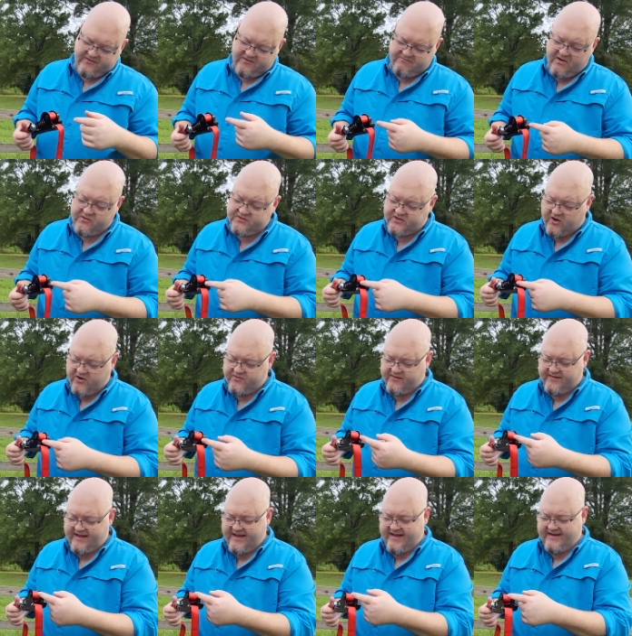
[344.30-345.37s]
or most all
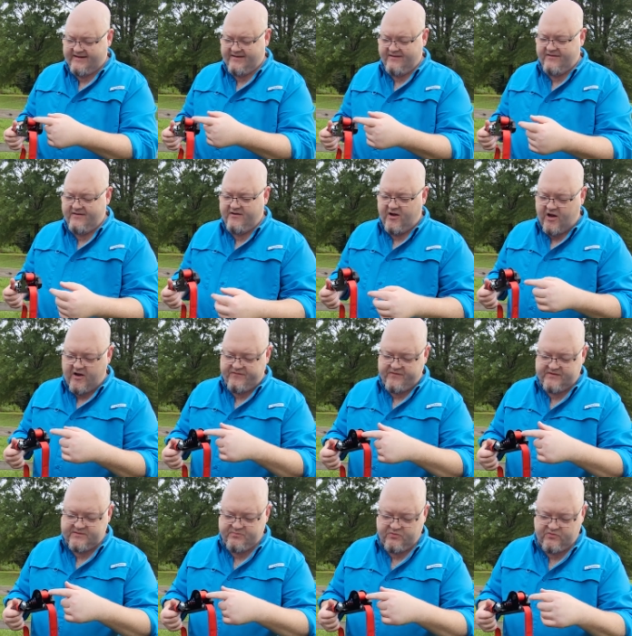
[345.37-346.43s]
the line,
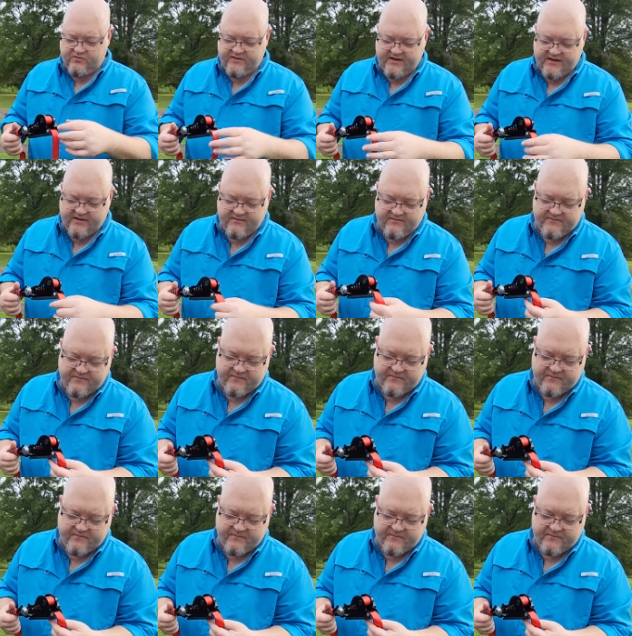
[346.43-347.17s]
off the spool there,